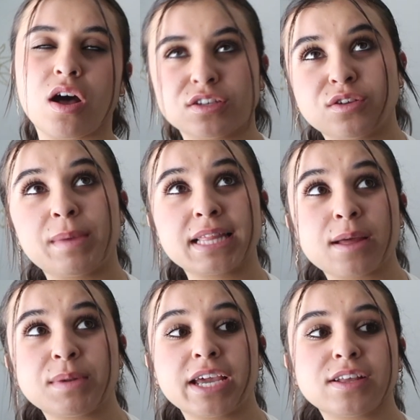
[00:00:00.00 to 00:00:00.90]
also make
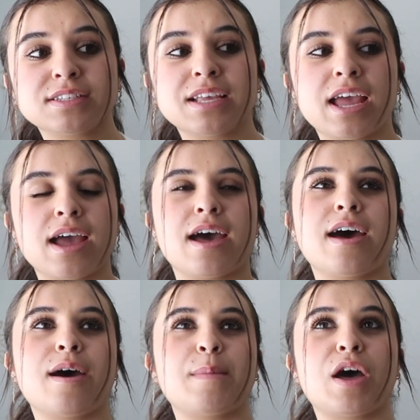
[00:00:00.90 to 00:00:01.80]
thumbnails.
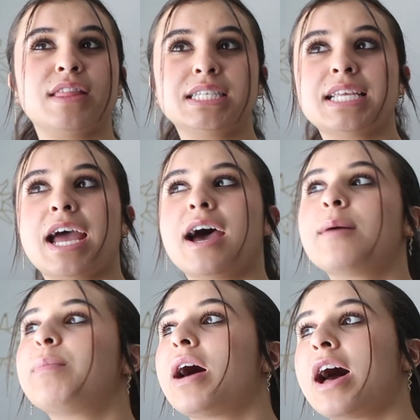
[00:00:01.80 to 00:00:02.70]
On this
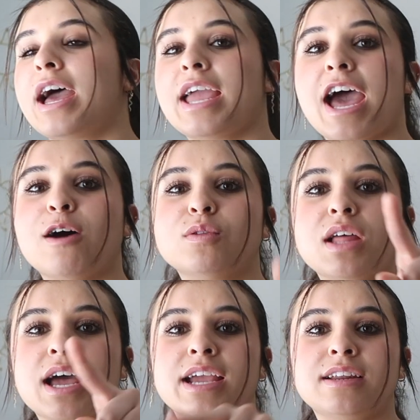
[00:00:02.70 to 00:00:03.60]
app, I
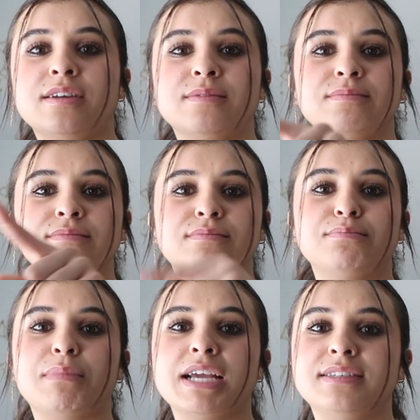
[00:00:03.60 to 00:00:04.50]
outline
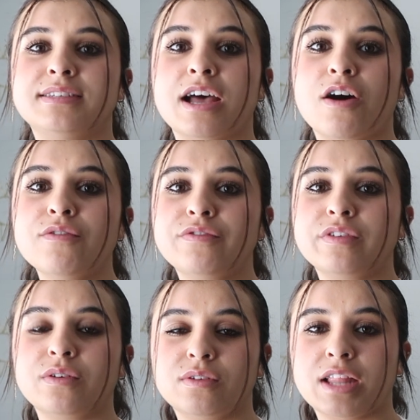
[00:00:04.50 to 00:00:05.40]
myself,
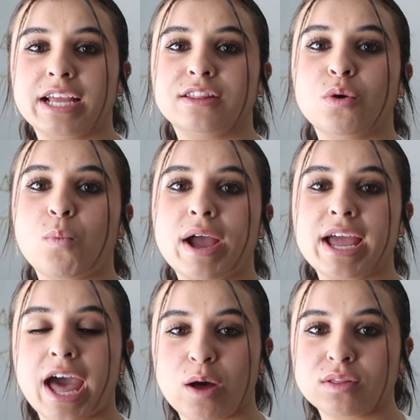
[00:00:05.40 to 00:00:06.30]
like the
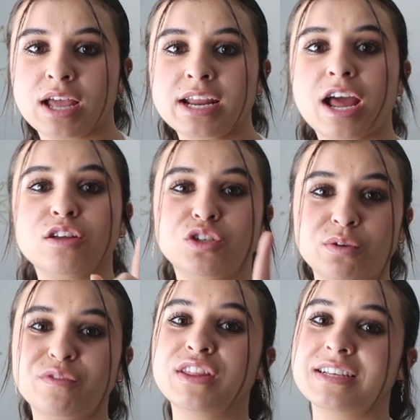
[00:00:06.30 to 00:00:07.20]
white outline. I'll
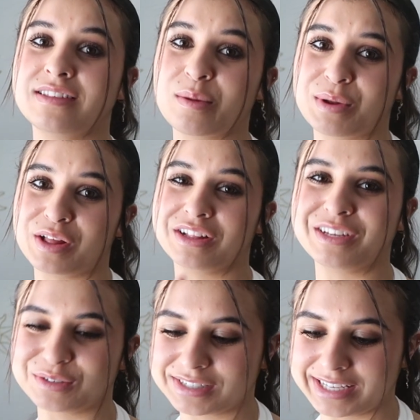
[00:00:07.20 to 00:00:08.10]
do it for this thumbnail
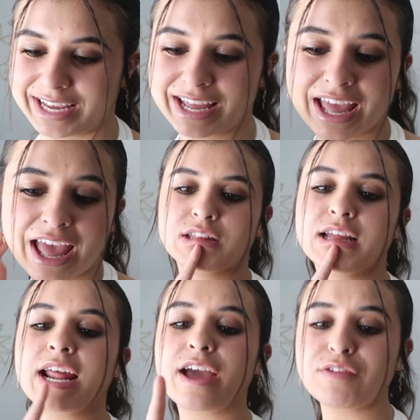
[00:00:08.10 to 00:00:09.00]
and you'll see it.
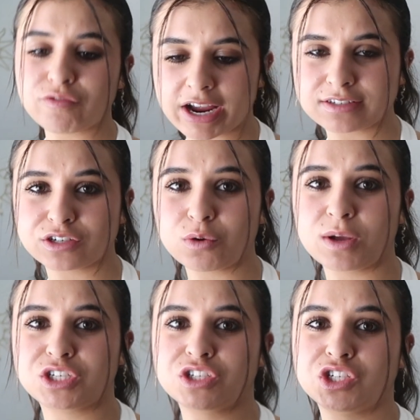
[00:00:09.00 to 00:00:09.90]
Then I have Eraser,
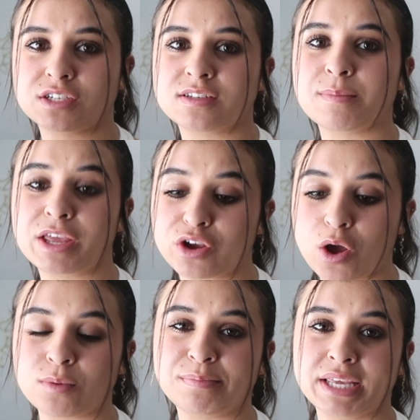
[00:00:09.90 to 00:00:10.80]
which is just to make
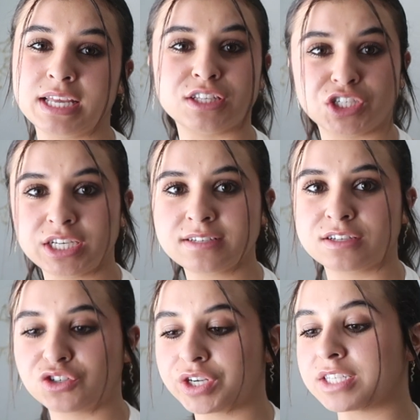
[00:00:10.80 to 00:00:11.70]
your own PNGs
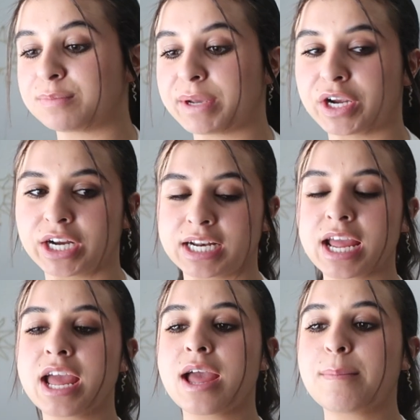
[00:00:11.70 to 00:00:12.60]
and transparent
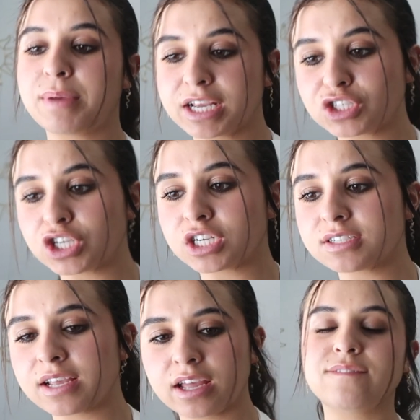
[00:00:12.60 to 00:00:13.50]

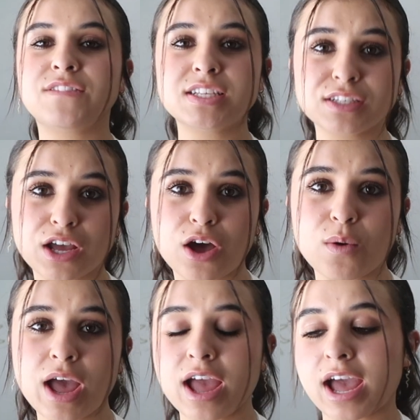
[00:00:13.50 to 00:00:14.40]
pictures.
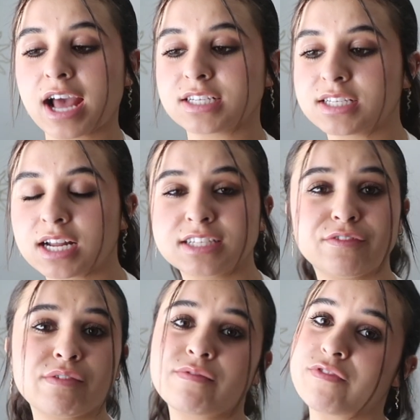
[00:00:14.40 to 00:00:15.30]
Visco has a ton of
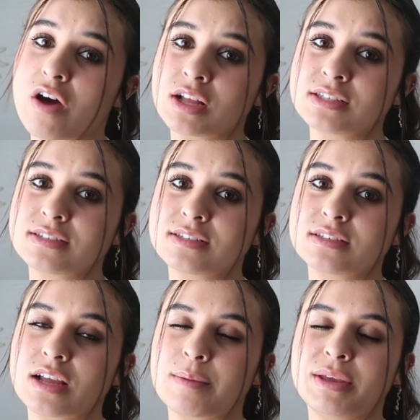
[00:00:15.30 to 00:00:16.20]
different
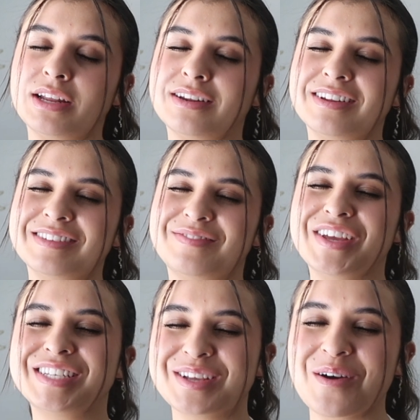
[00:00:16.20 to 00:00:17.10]
fonts. I mean,
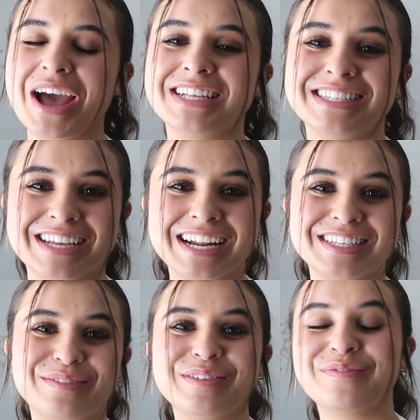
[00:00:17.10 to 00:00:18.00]
Visco has a ton of
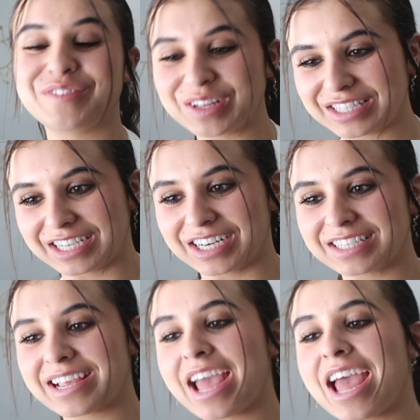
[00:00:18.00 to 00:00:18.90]
different
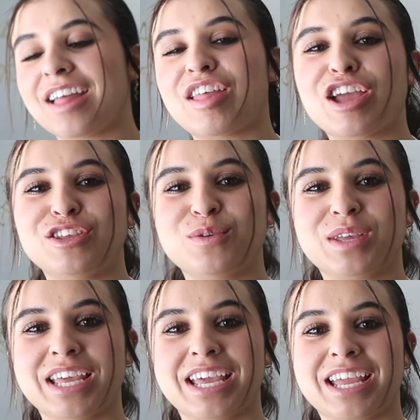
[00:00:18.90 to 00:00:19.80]
filters that you
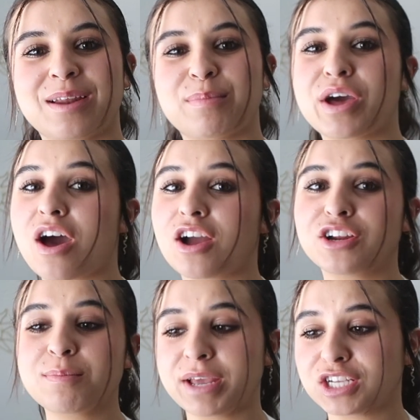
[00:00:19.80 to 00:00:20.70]
can put on
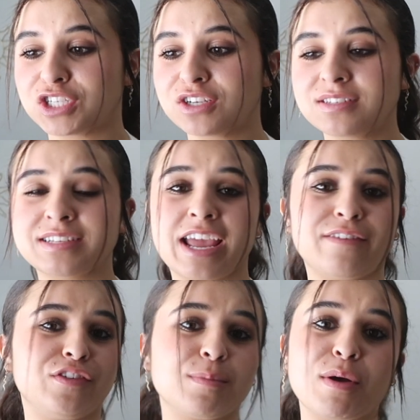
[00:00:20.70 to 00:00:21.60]
your pictures, say
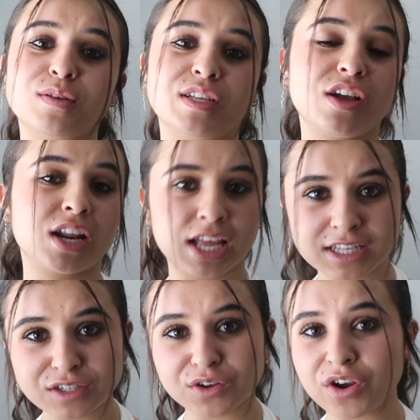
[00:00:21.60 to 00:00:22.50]
if you're posting on
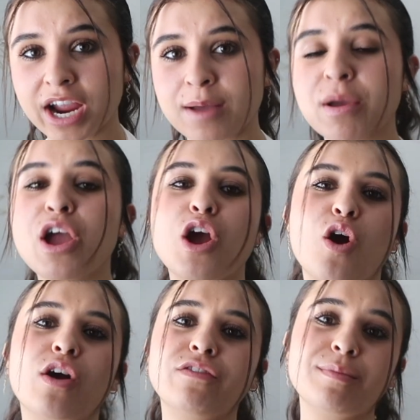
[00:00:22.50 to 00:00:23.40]
Instagram
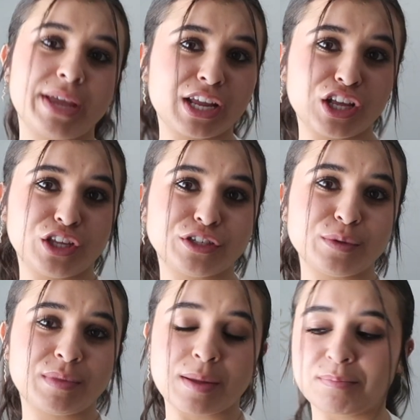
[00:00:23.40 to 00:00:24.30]
or if you're making a
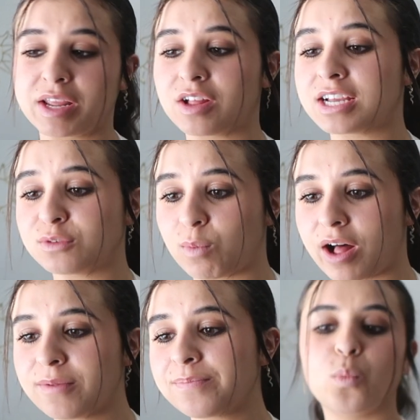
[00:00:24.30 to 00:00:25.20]
YouTube thumbnail as
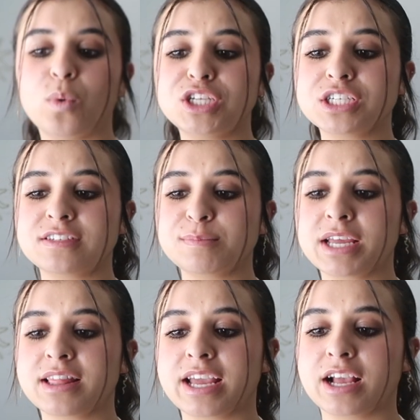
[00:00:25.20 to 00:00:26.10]
well.
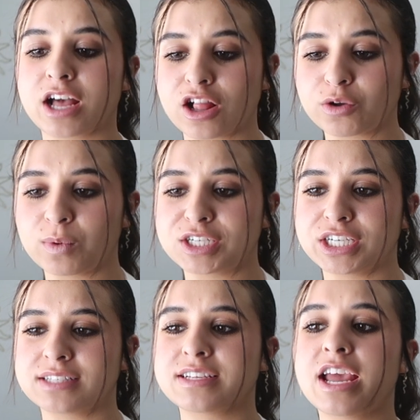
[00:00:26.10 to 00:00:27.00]
Widgetsmith and color
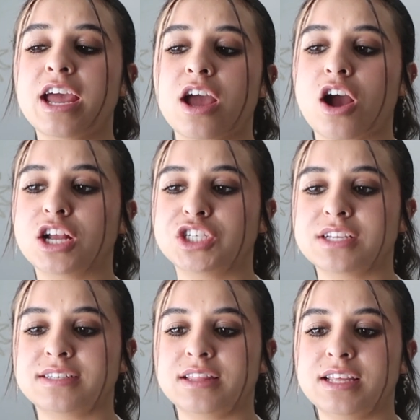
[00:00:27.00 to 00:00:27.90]
widgets are
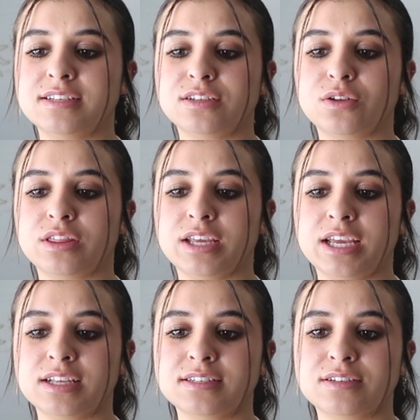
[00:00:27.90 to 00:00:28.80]
just these little
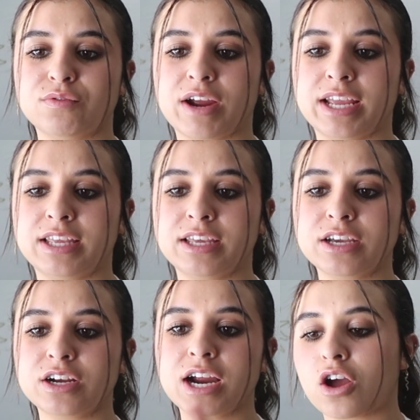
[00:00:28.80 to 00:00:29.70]
things right
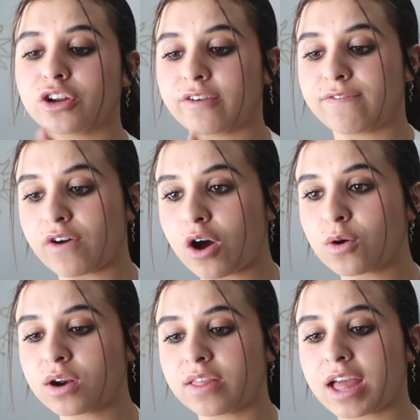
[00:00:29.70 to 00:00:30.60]
here on your
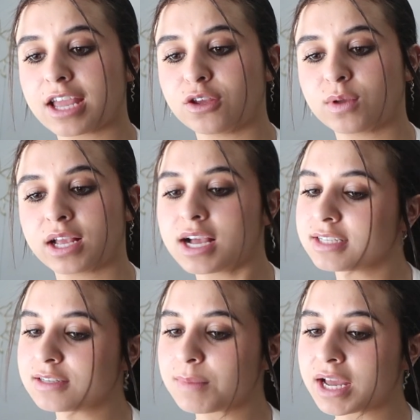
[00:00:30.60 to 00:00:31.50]
phone that you can
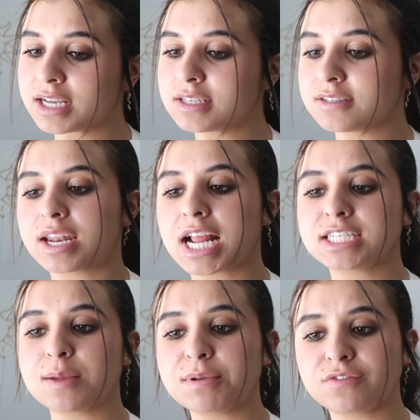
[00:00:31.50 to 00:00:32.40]
customize.
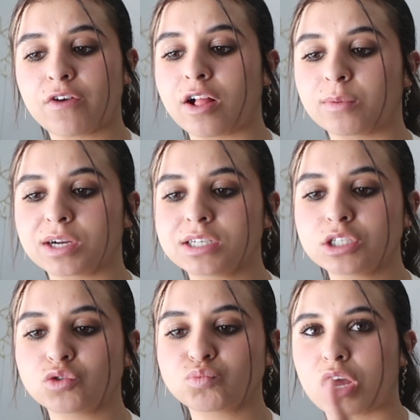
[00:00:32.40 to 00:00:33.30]
Next up is
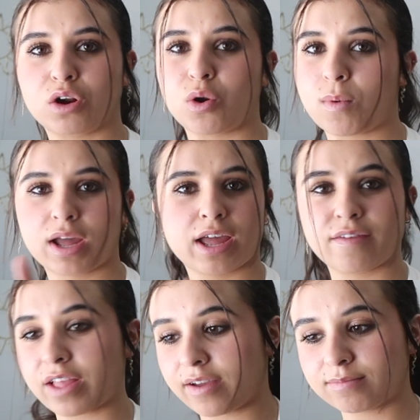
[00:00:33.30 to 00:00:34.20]
followers. I don't know why I
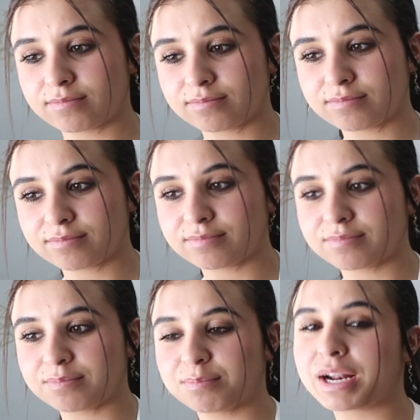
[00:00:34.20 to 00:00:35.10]
have that,
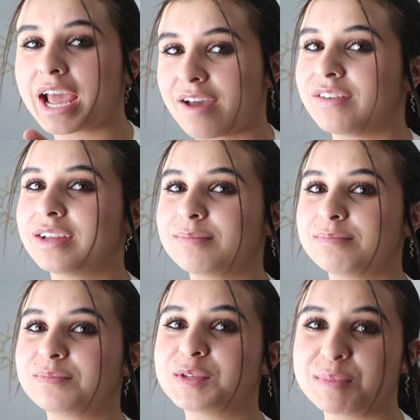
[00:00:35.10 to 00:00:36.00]
but I have it
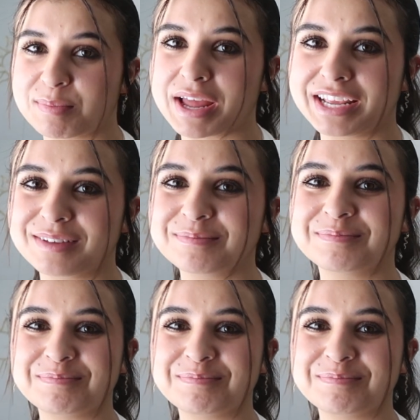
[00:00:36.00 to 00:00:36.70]
to be petty,